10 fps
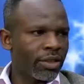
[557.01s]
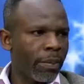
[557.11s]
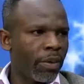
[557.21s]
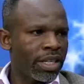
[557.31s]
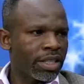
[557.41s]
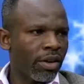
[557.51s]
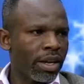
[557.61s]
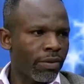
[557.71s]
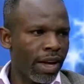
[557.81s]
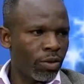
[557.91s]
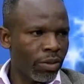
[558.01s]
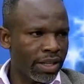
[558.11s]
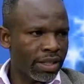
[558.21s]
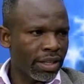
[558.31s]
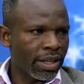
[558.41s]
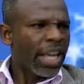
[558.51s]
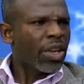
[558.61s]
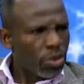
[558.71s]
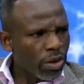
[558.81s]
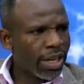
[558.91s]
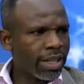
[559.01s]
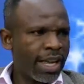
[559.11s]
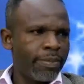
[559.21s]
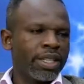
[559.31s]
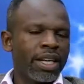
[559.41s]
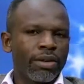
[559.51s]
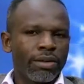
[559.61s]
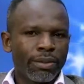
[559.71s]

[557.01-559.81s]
your political environment, you don't get capital.